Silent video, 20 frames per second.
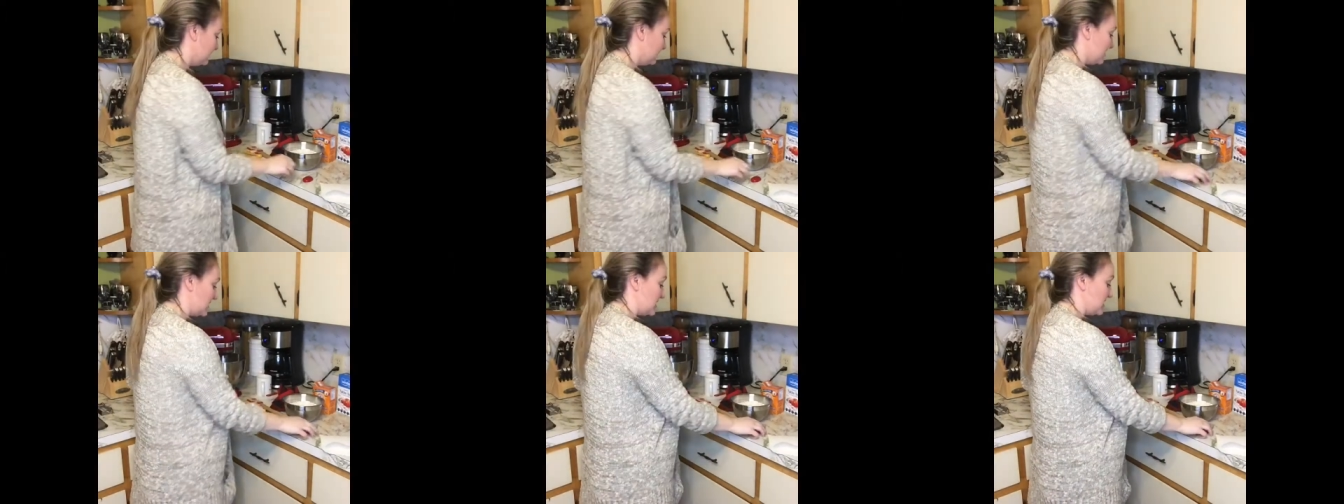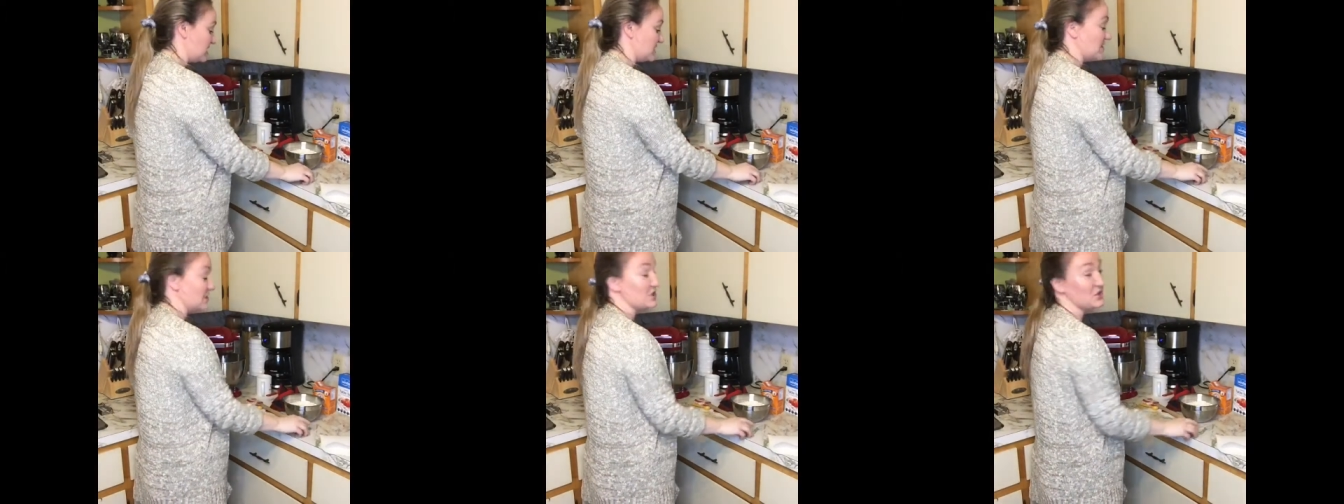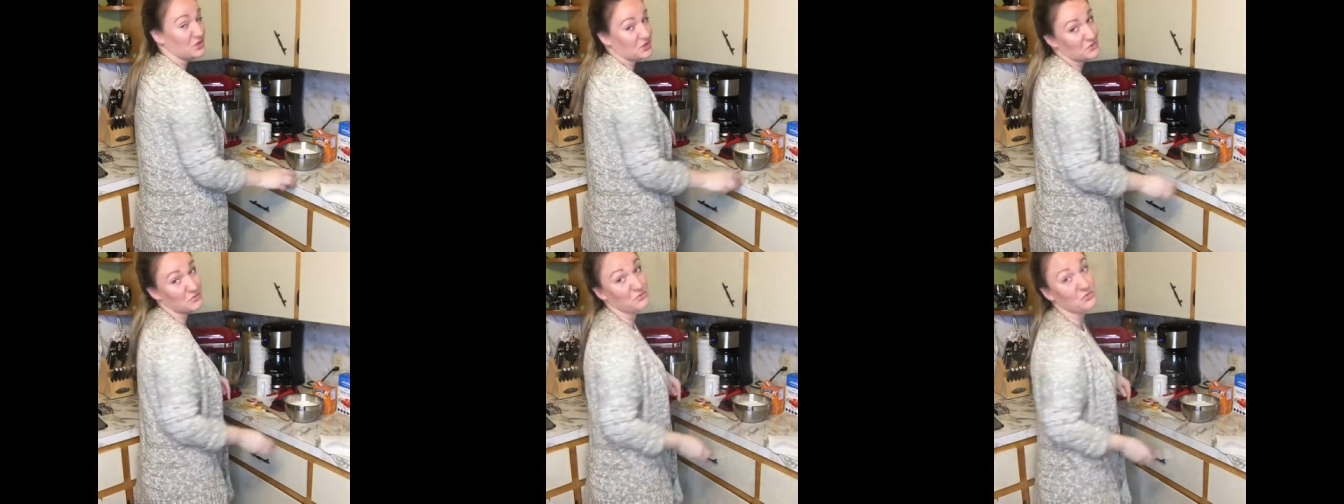See
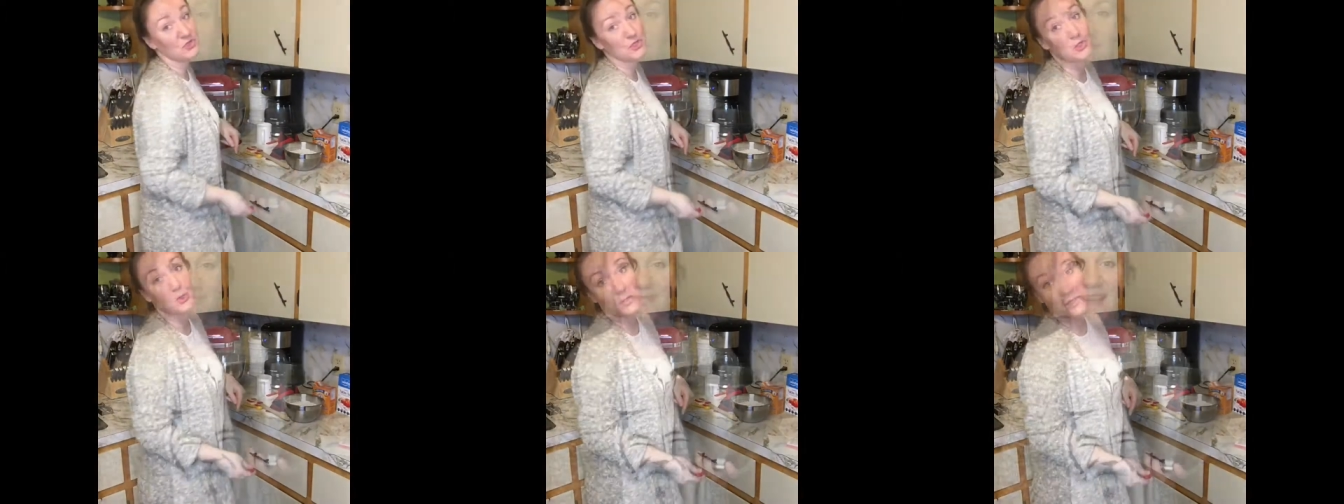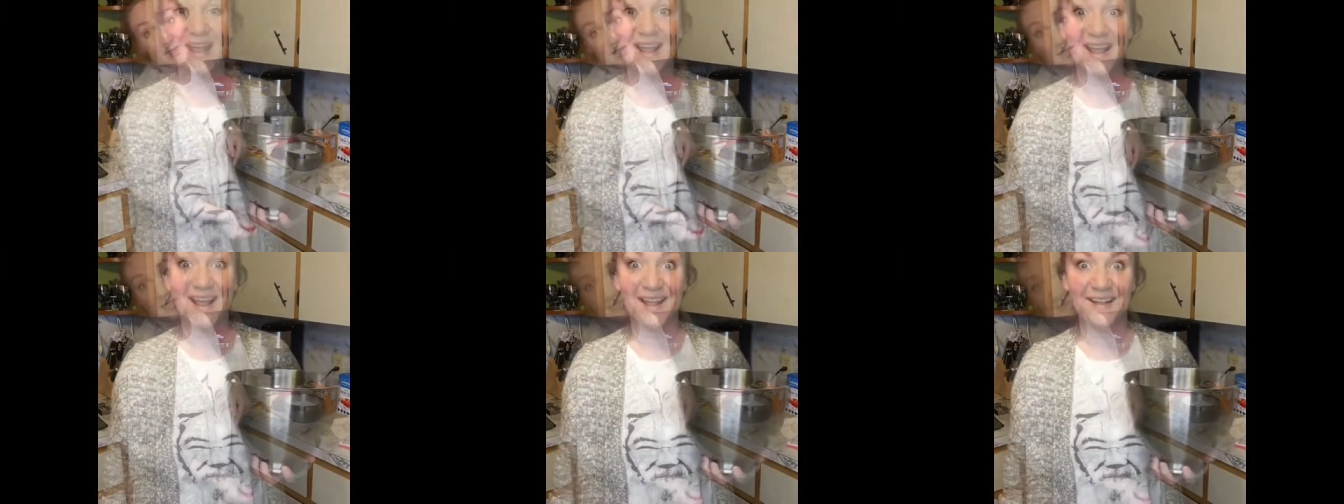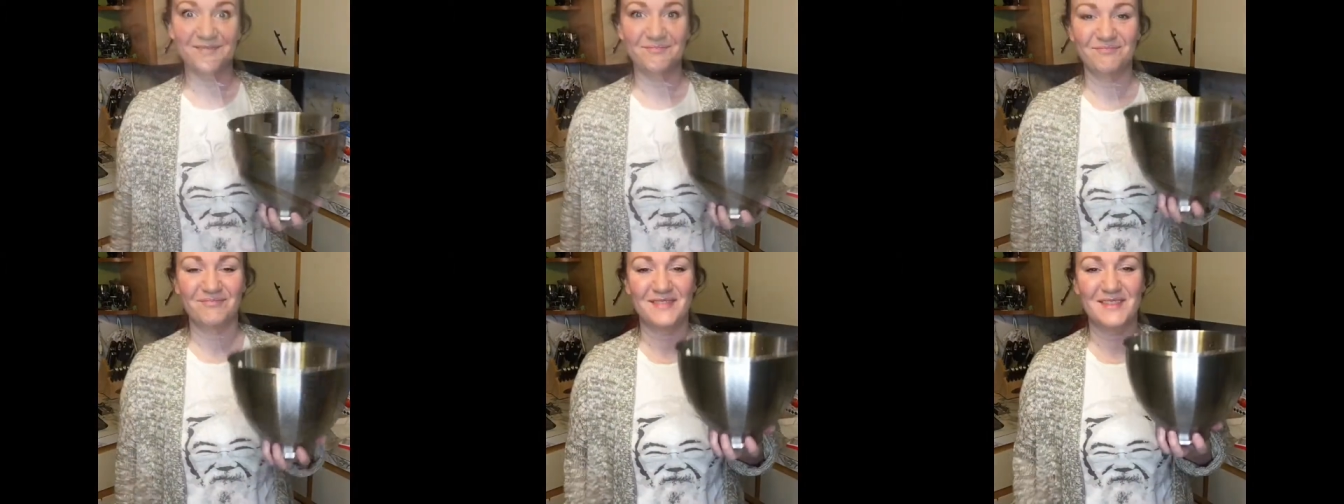you shortly.
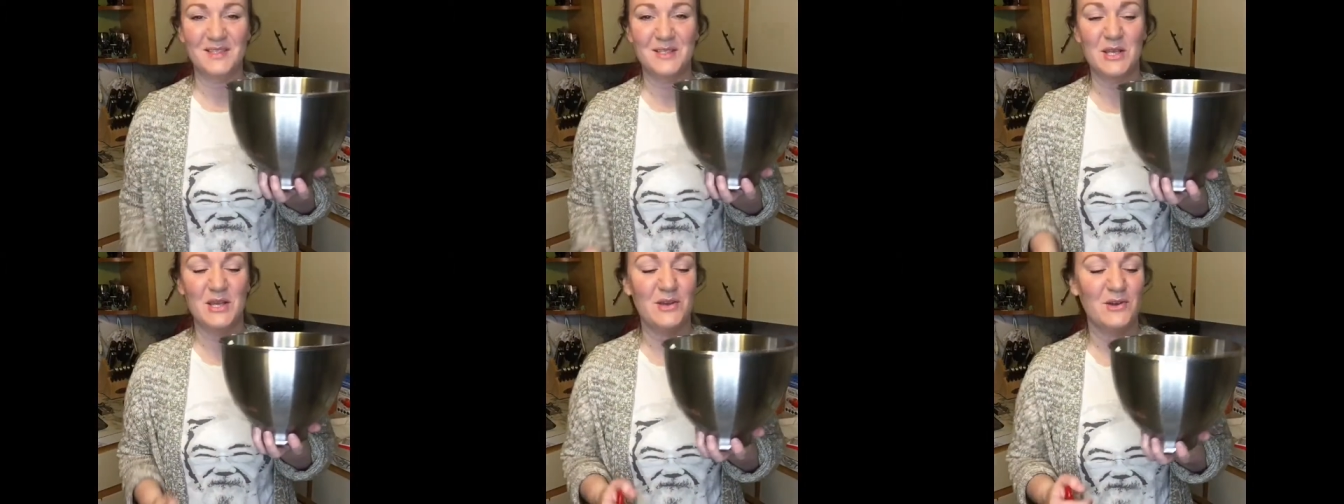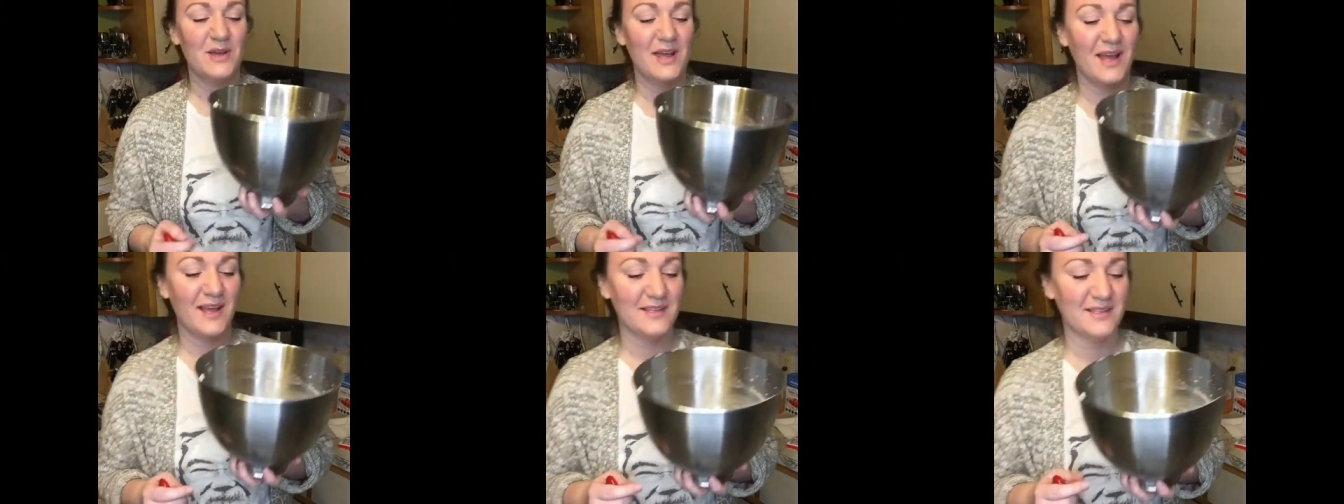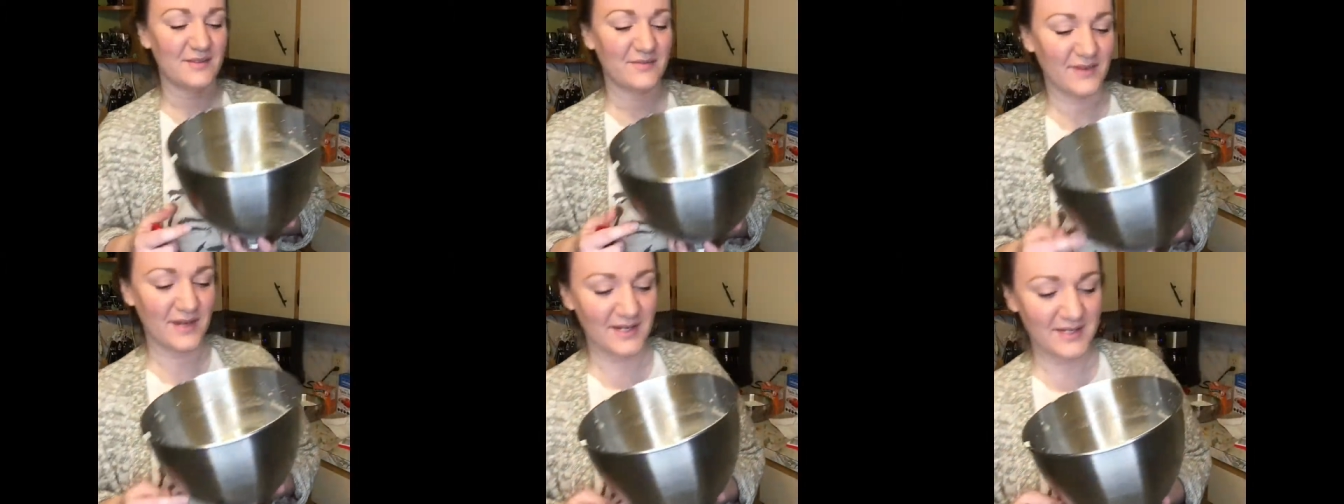Hey, so as
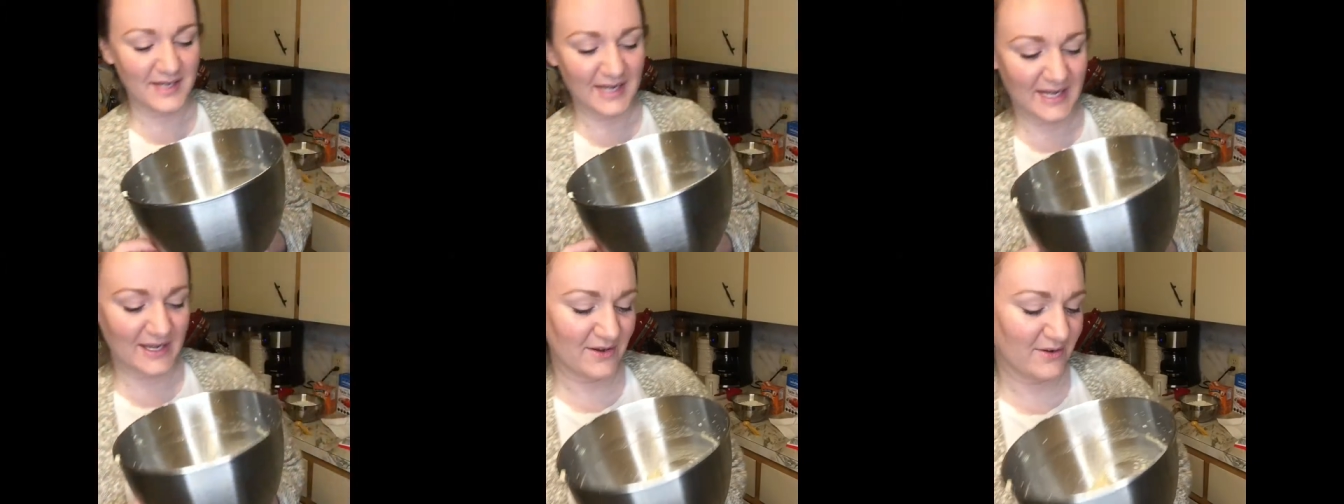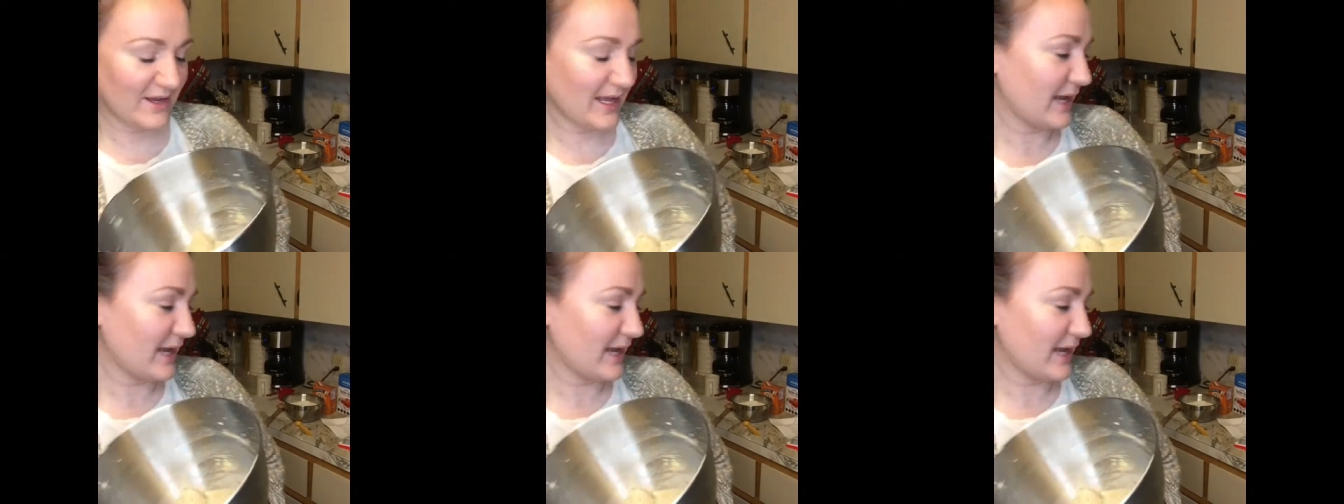of right now,